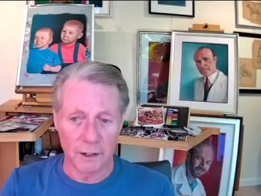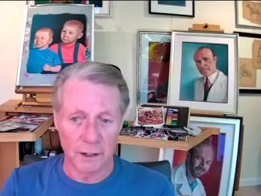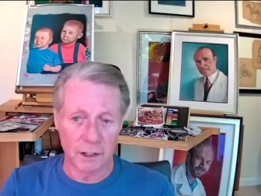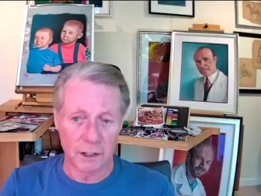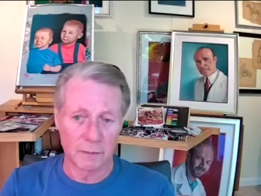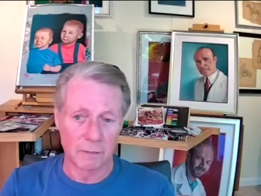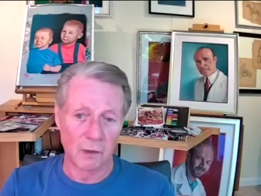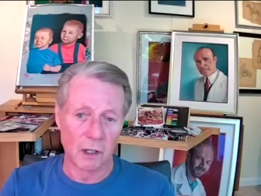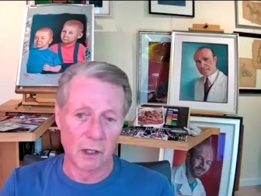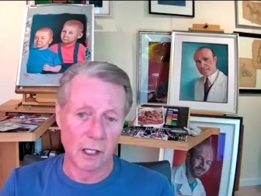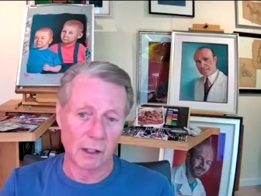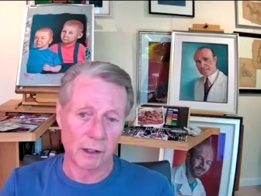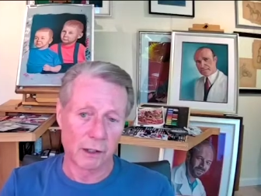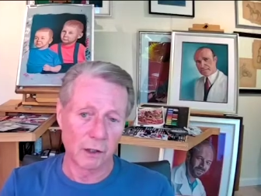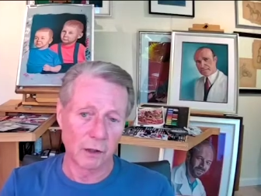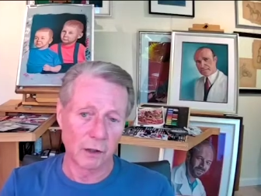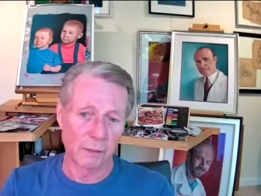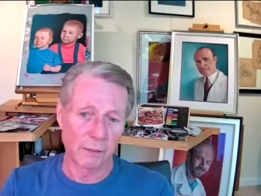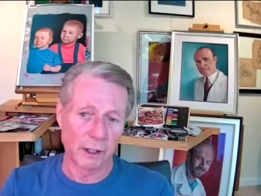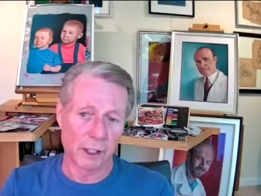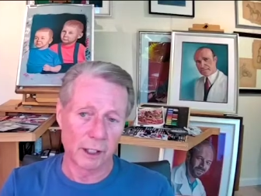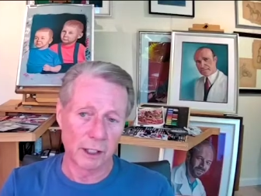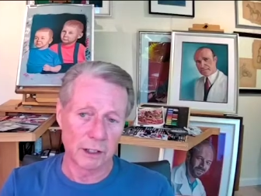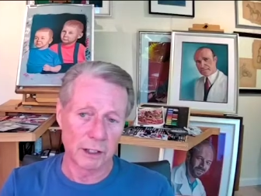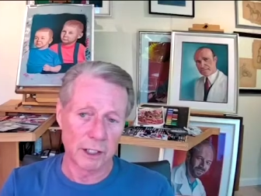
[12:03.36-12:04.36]
molecule
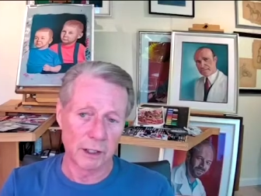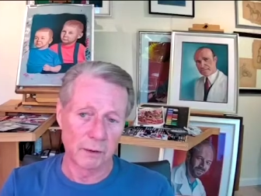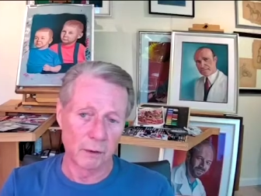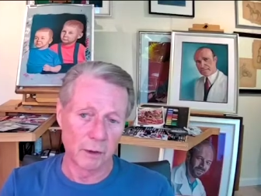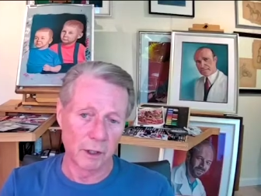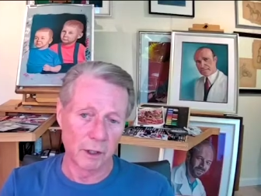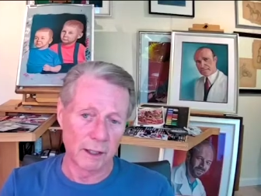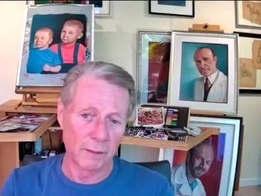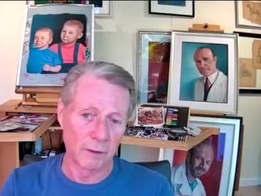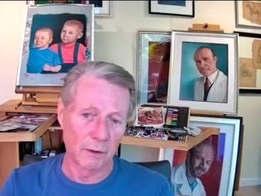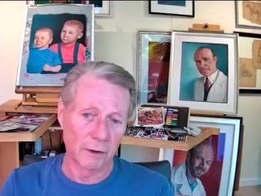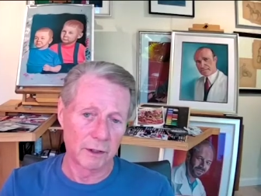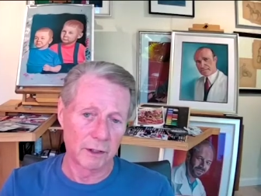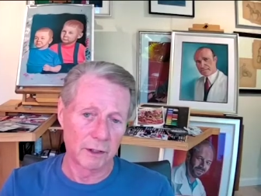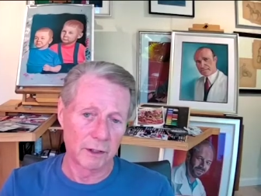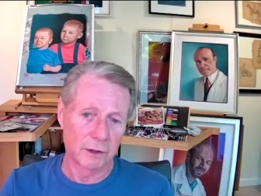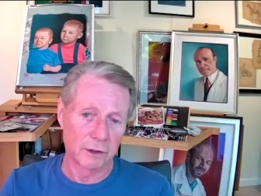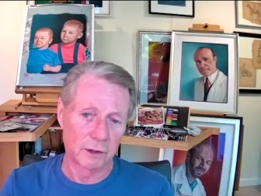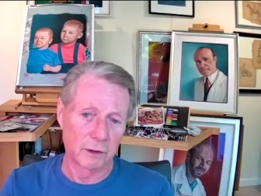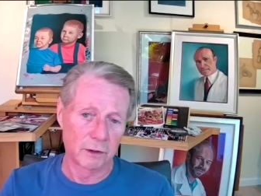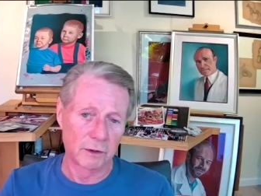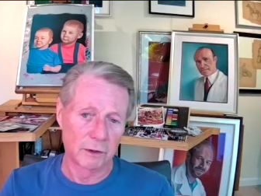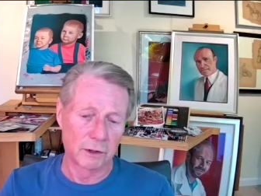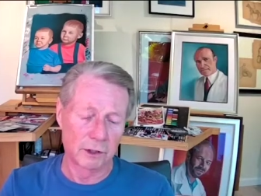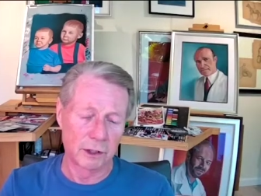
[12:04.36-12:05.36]
because they were able
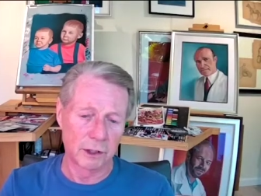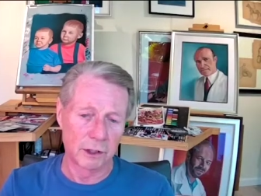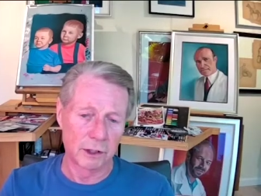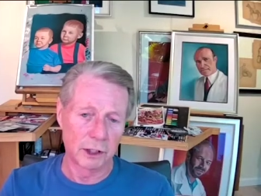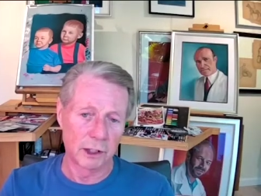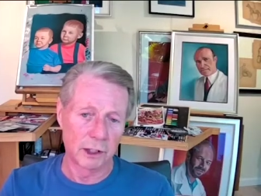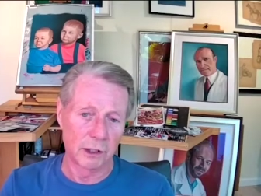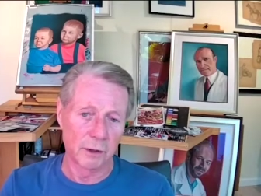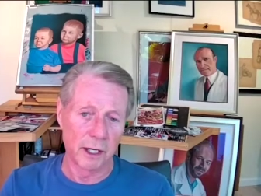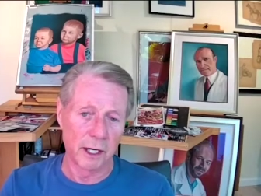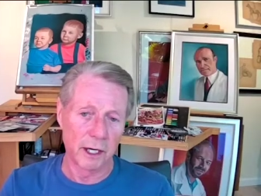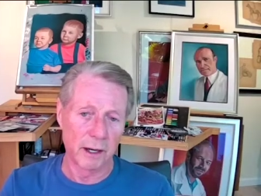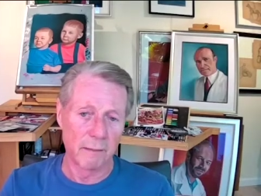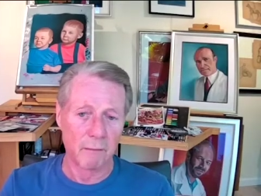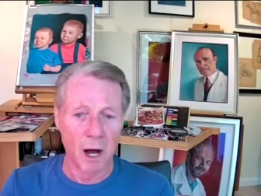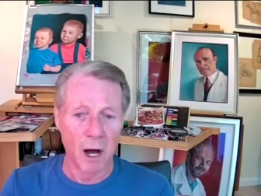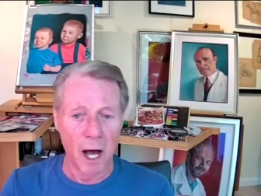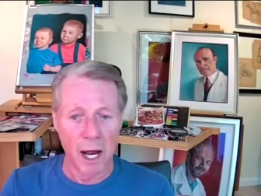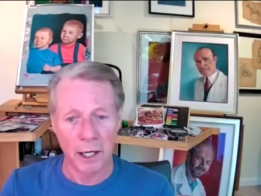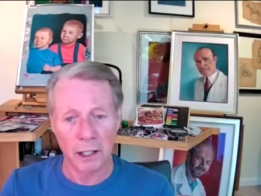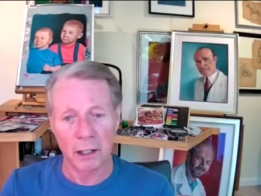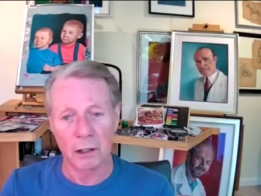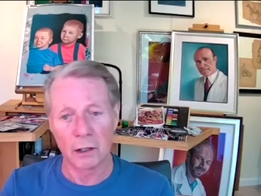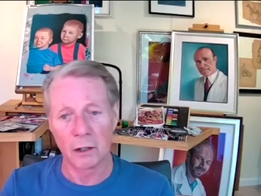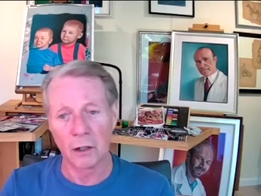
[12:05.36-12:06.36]
to generate a
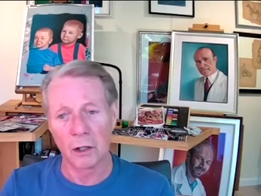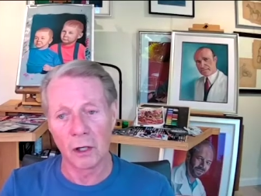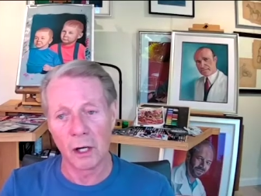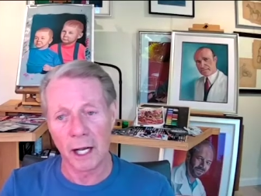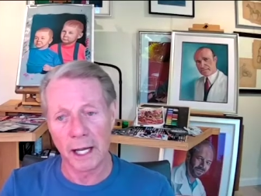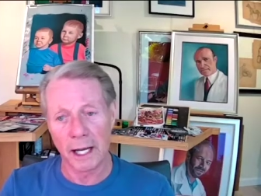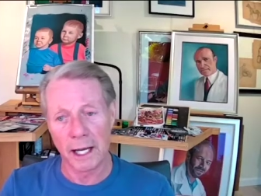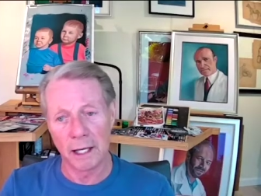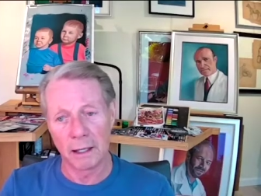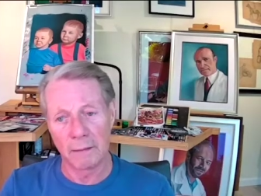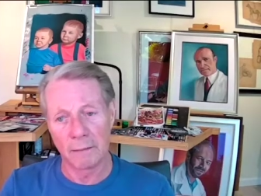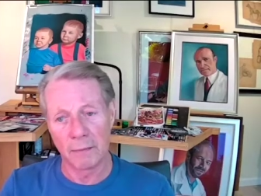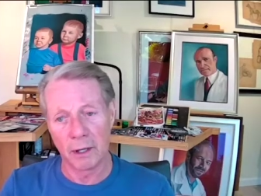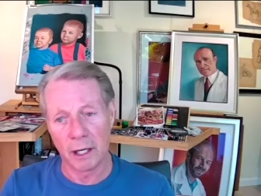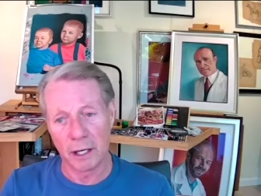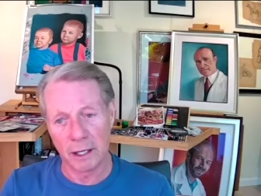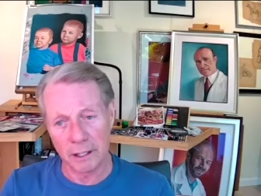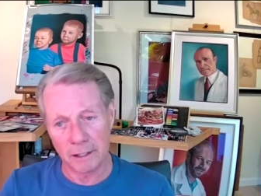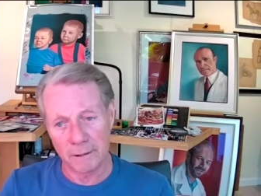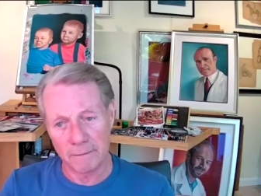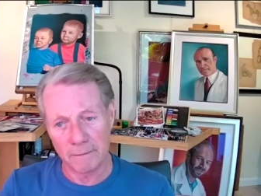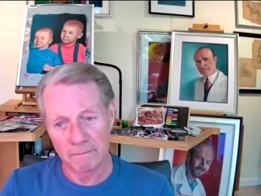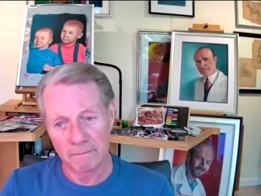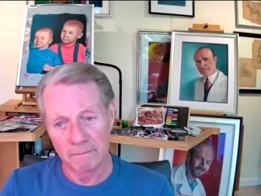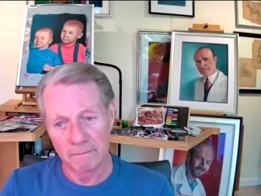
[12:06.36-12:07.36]
monoclonal
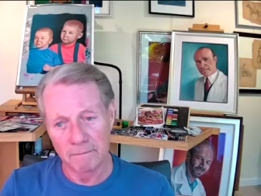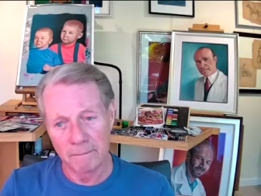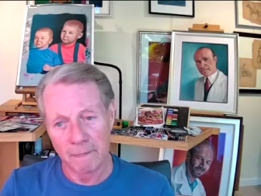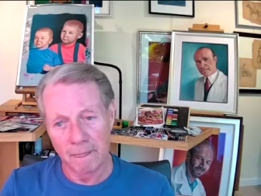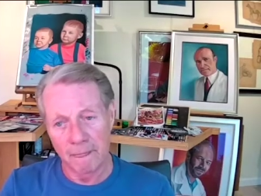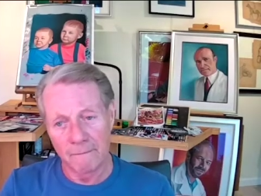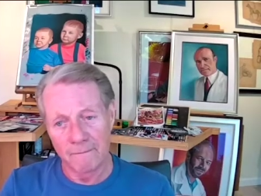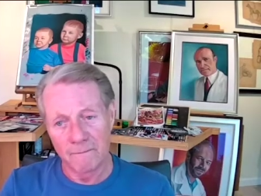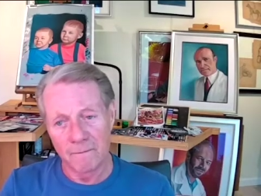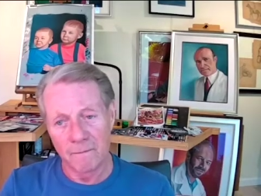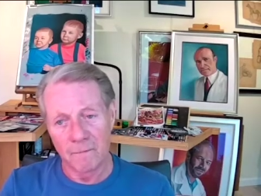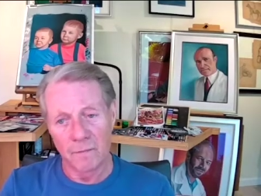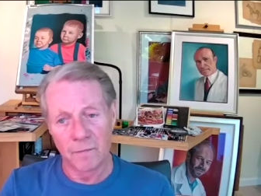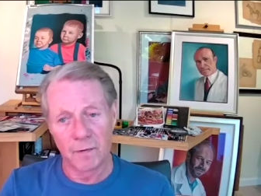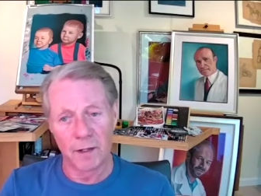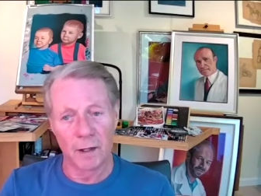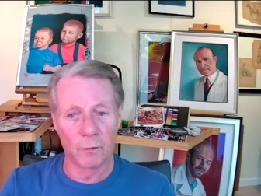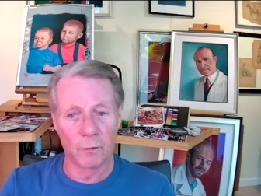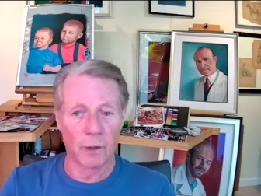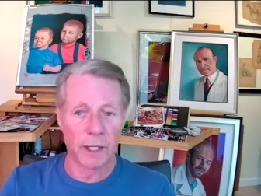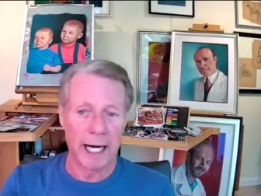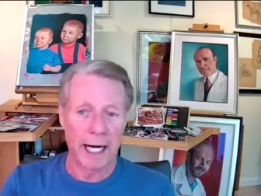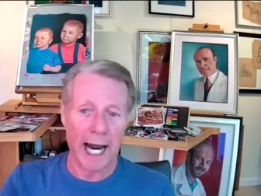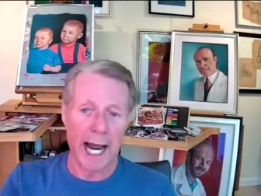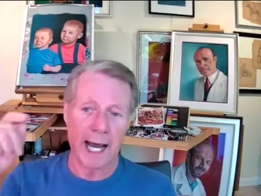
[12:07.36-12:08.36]
antibody that
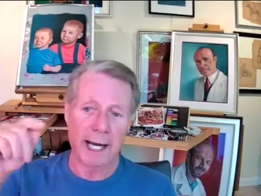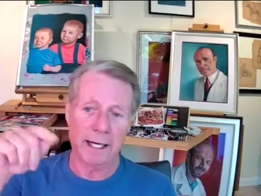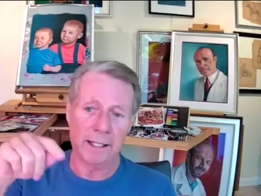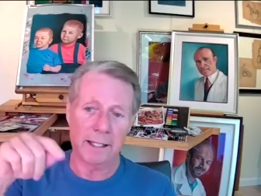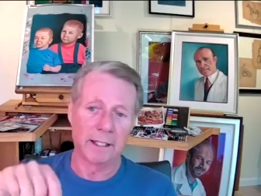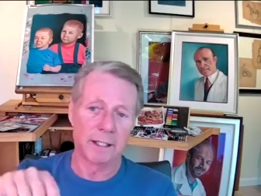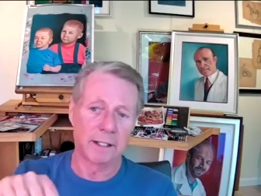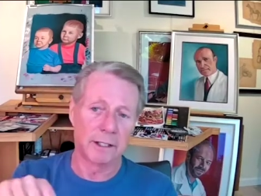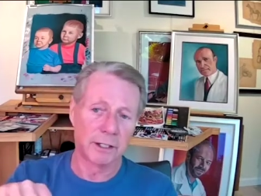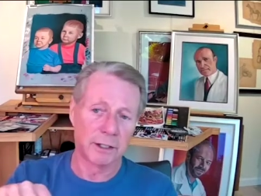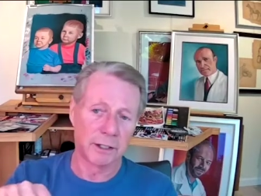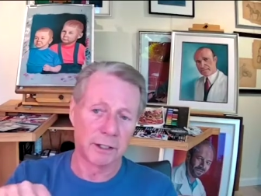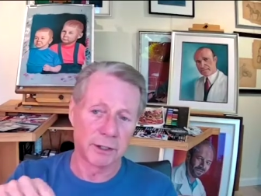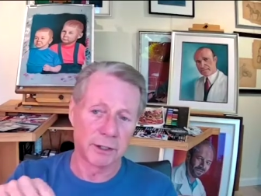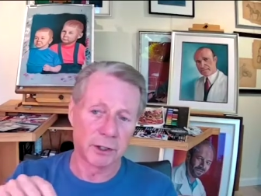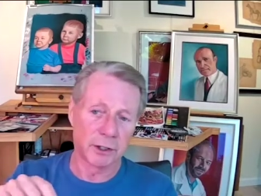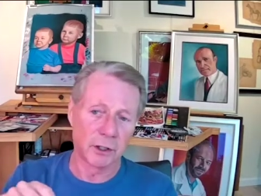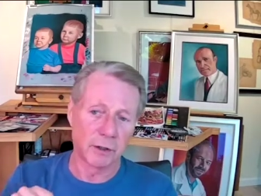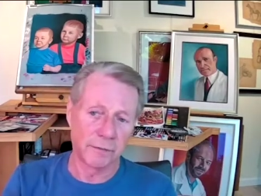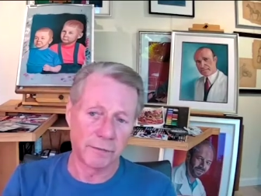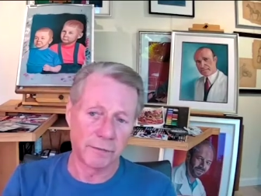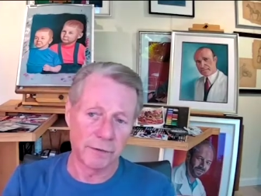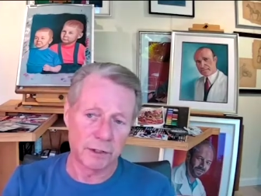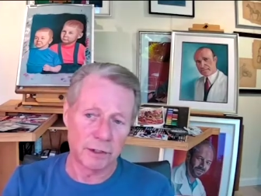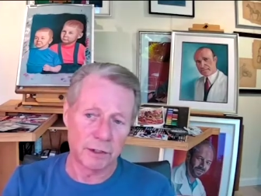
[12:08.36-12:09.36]
reacted to the
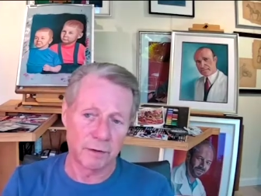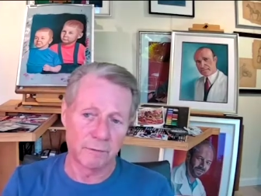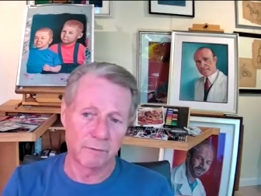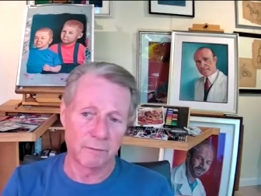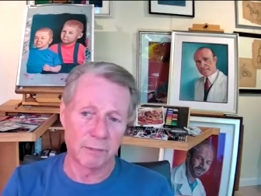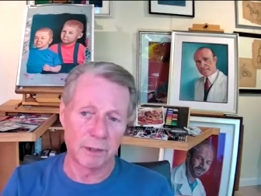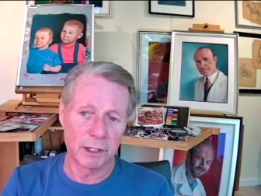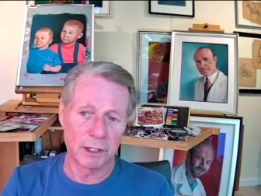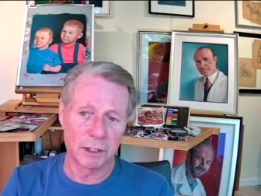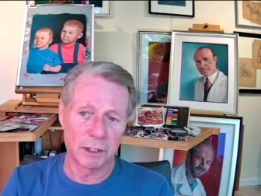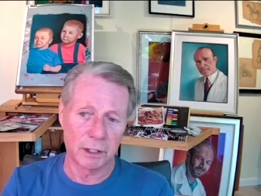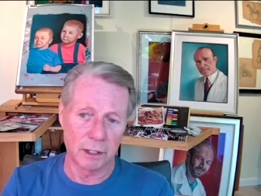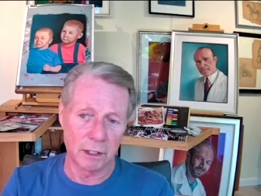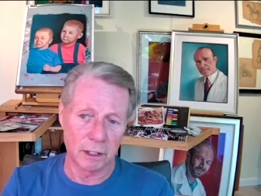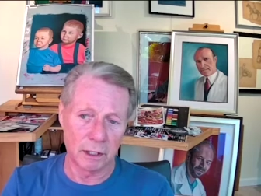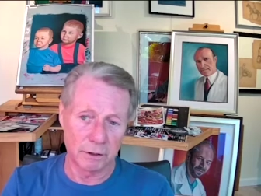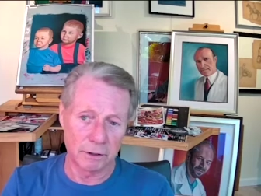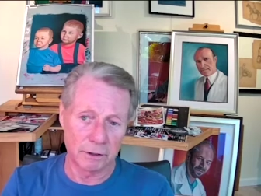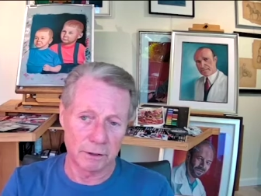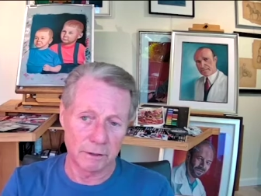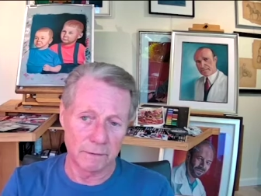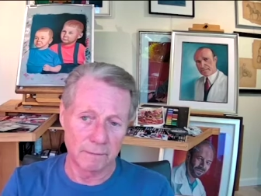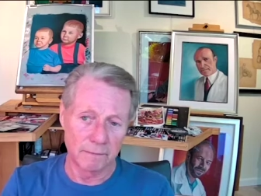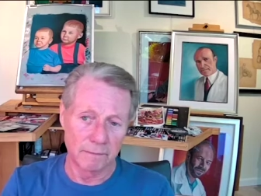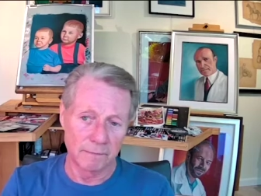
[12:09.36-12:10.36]
surface of B
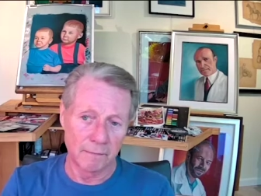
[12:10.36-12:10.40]
cells.